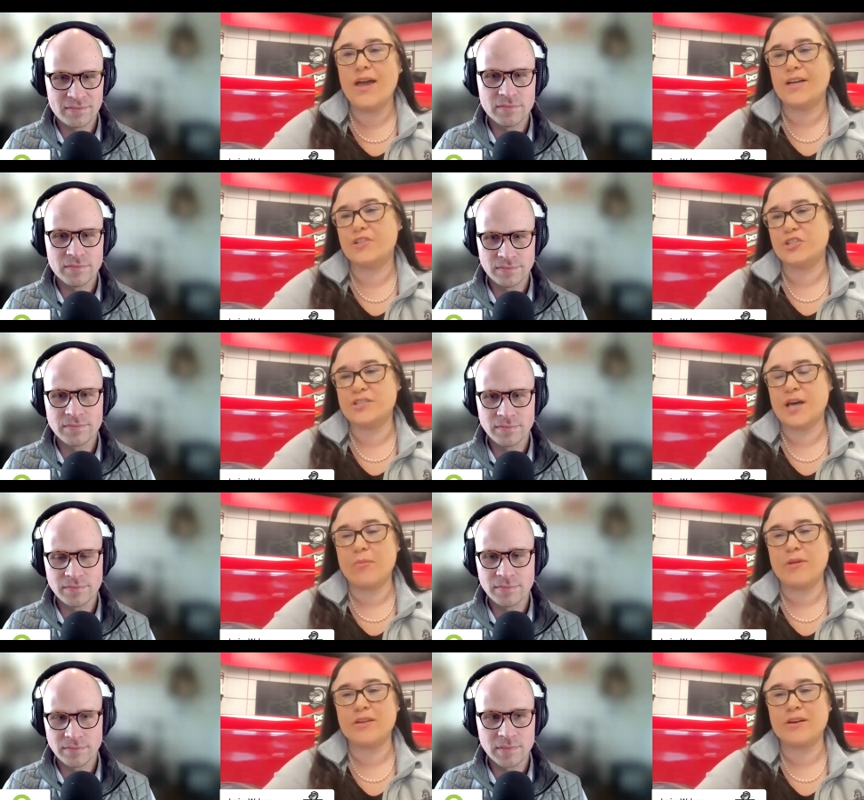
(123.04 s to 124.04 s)
Speaker 1: and just
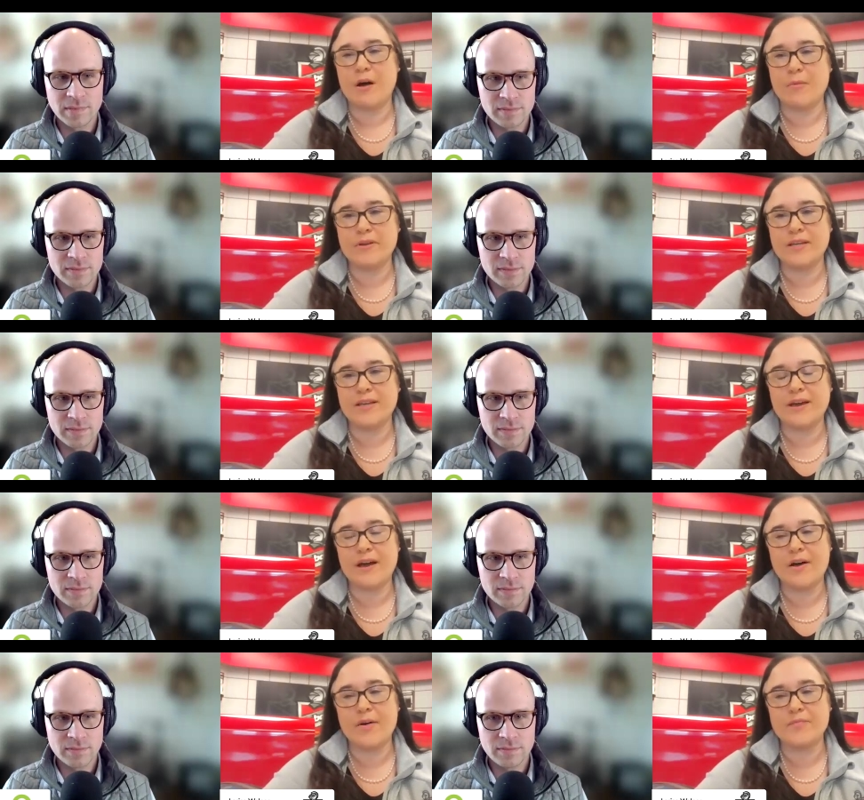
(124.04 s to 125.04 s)
helping the company
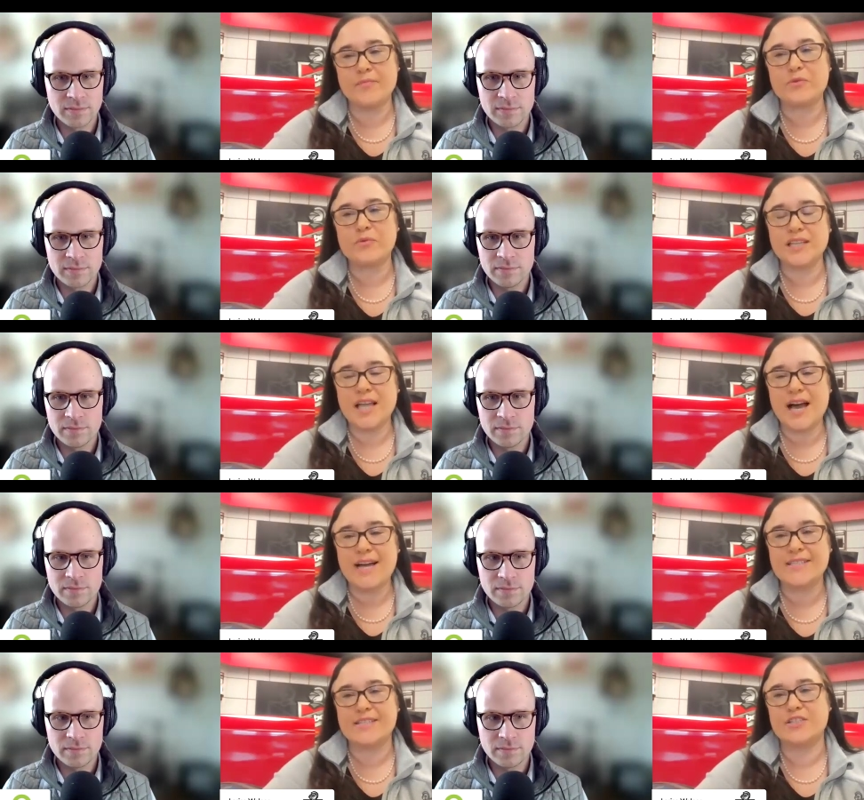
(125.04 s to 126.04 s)
um,
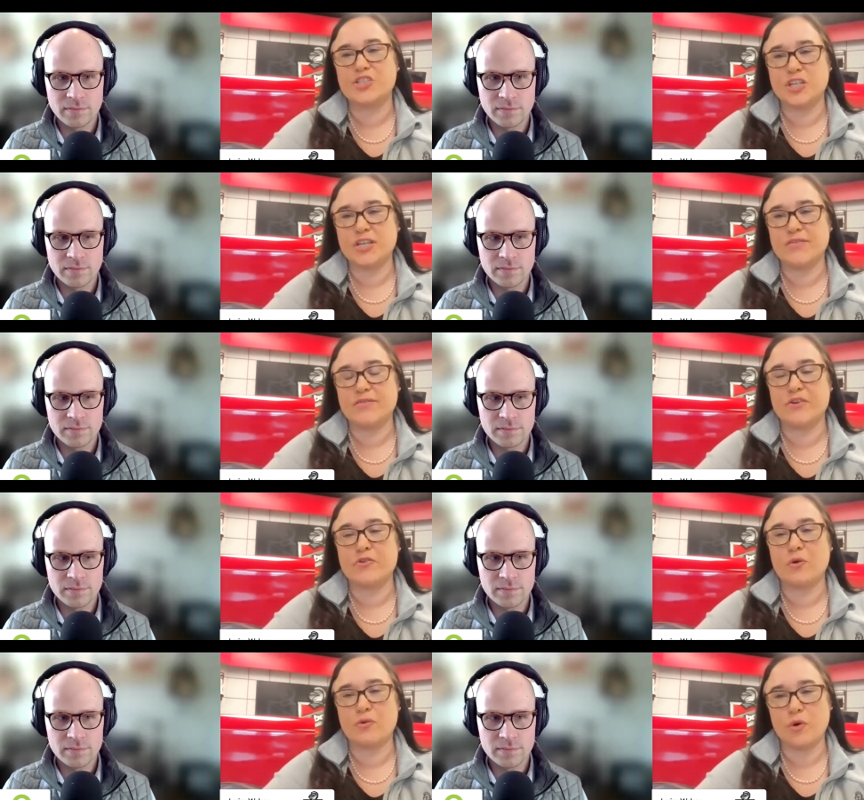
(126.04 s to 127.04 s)
realize and achieve their
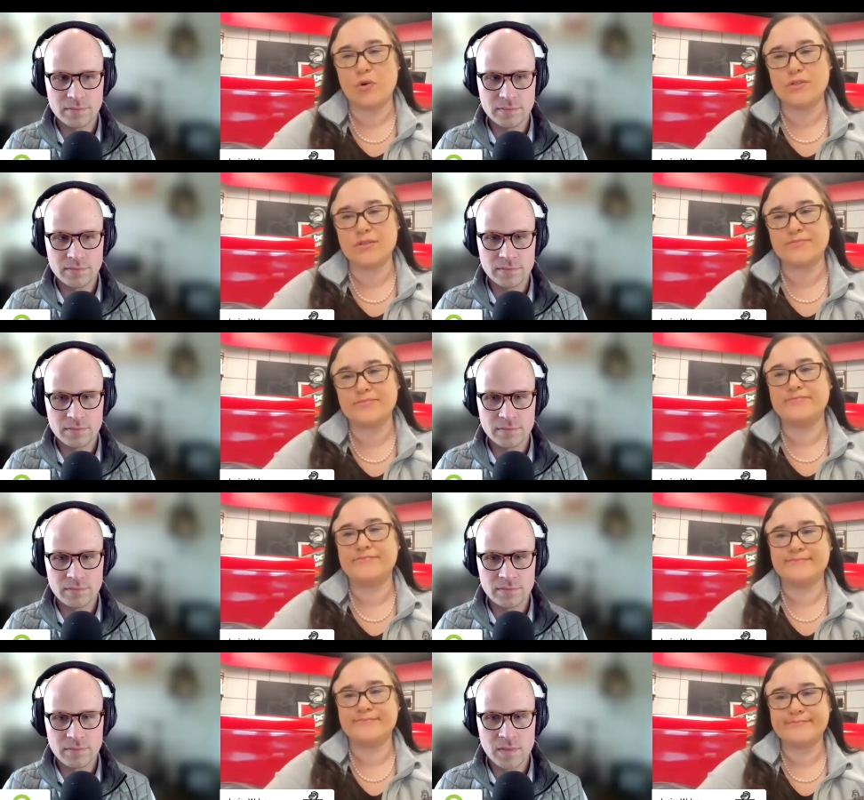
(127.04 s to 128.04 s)
growth goals.
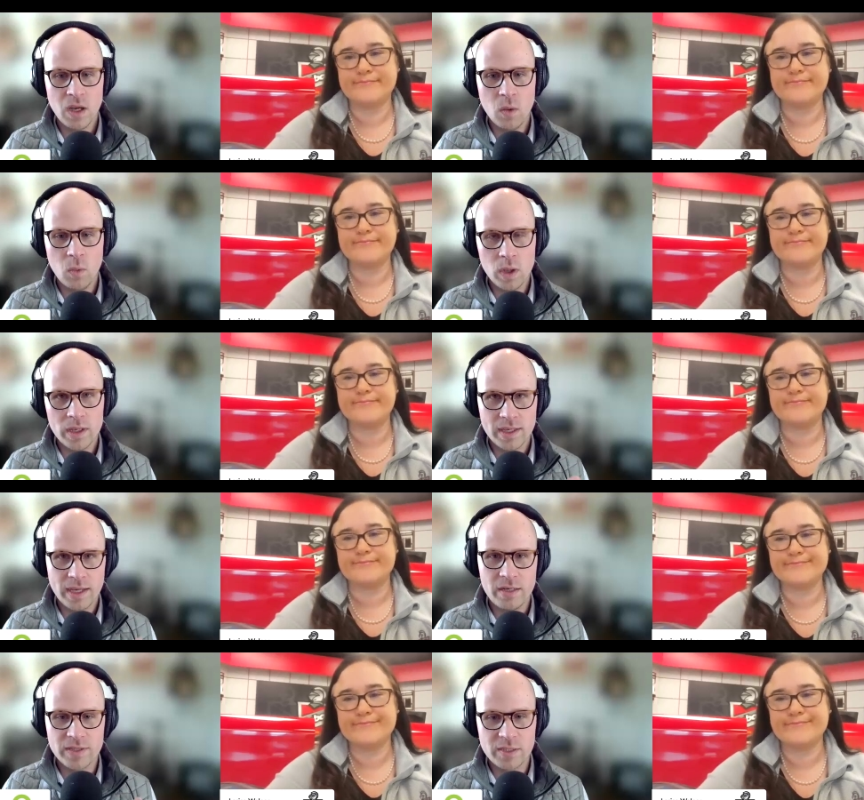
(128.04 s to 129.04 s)
Speaker 2: What
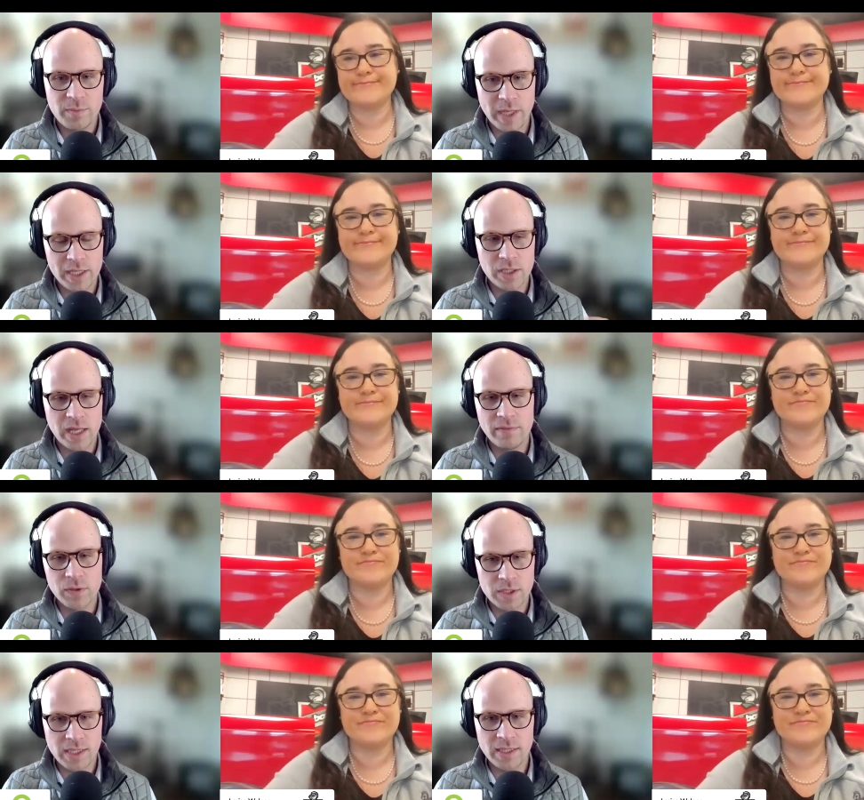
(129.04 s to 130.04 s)
kind of expansion have
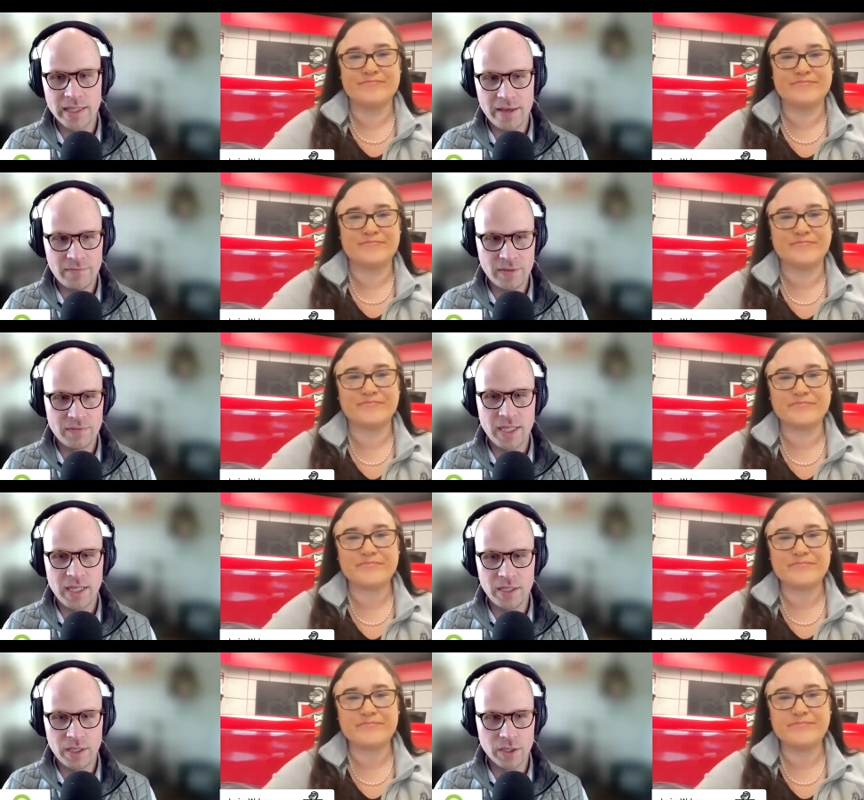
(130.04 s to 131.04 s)
you seen in that
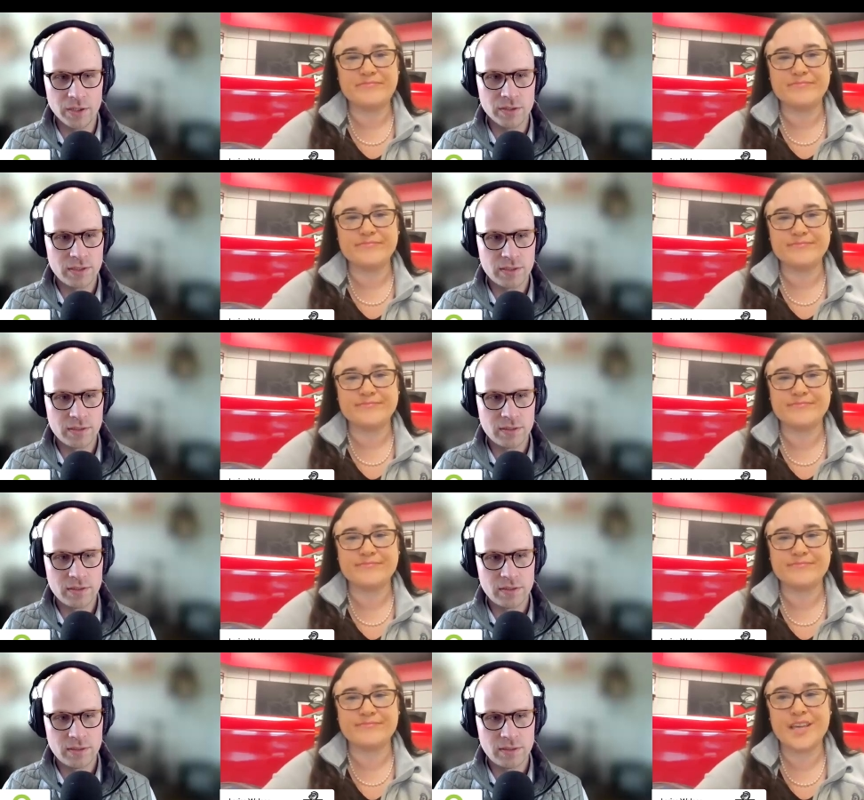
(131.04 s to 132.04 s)
fifteen years?
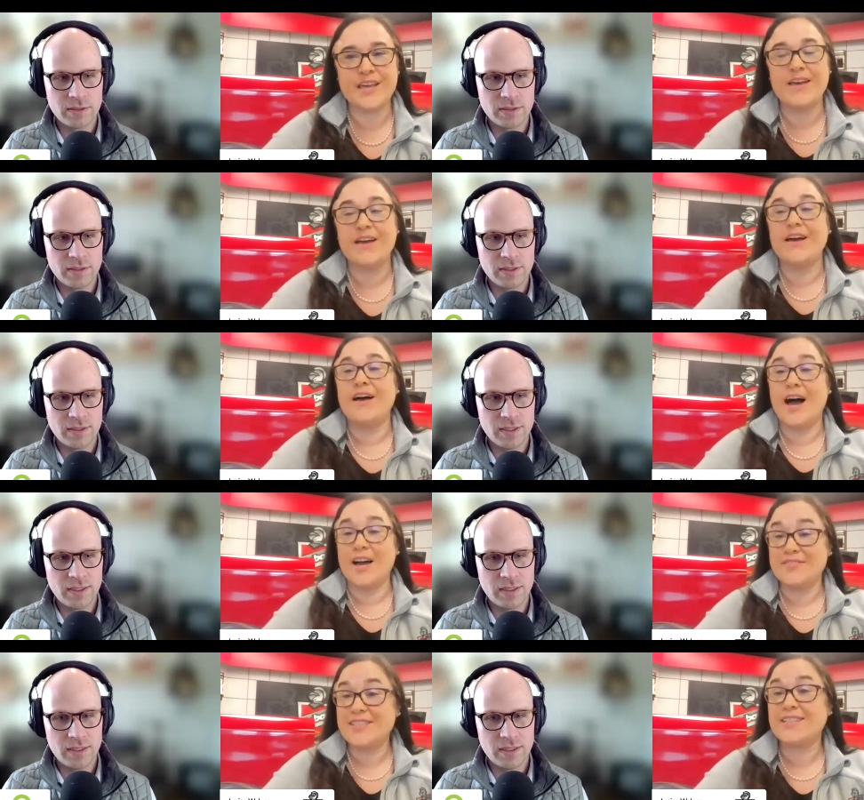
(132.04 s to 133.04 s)

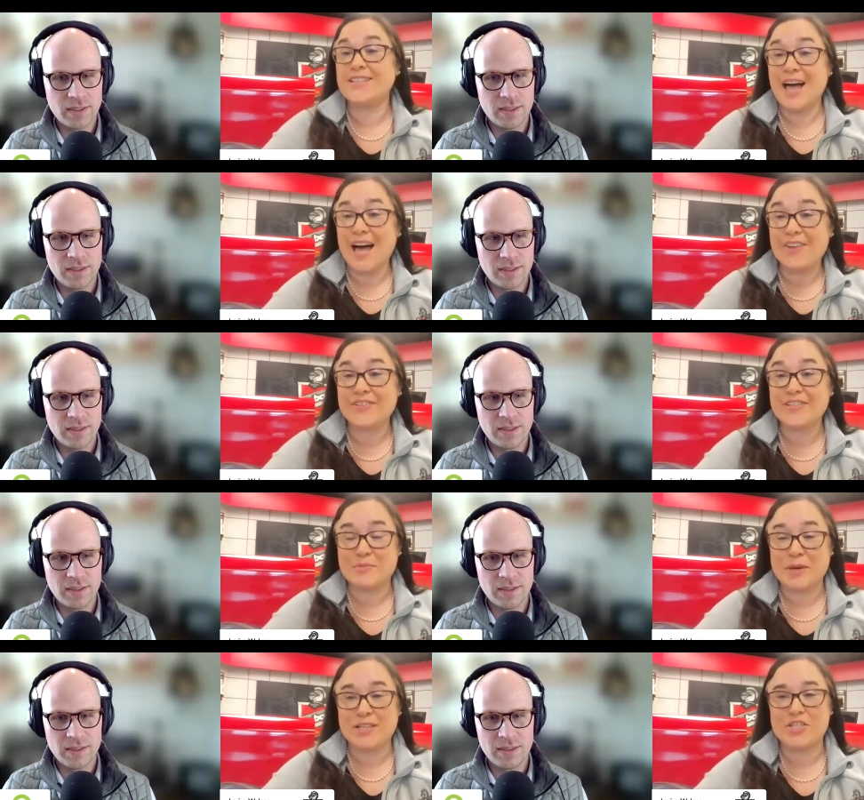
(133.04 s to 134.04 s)
Speaker 1: I've seen a lot of
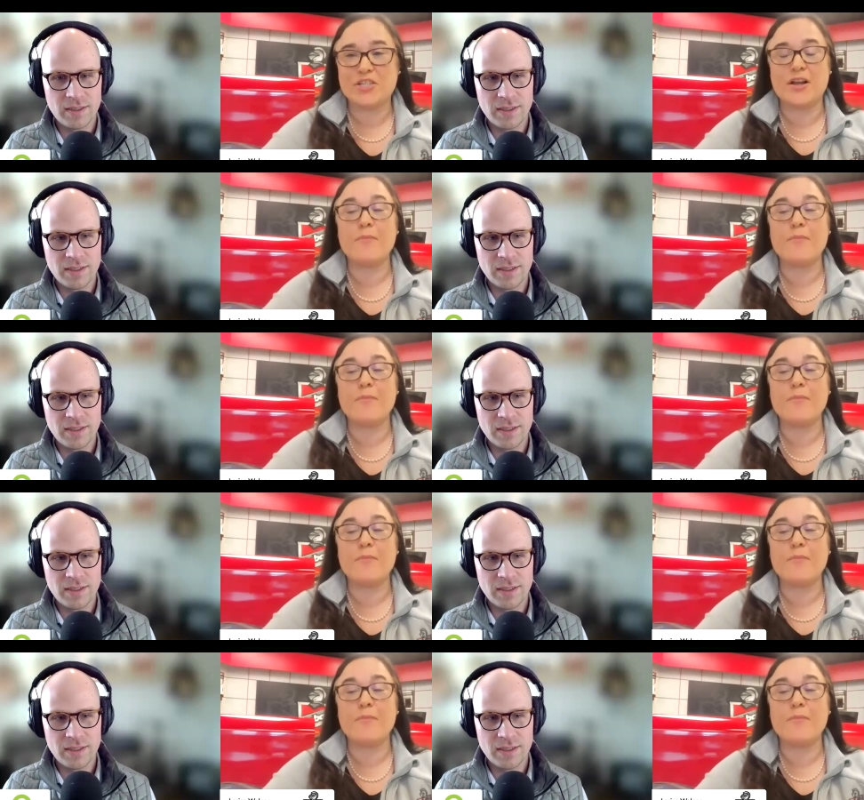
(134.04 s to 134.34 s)
expansion,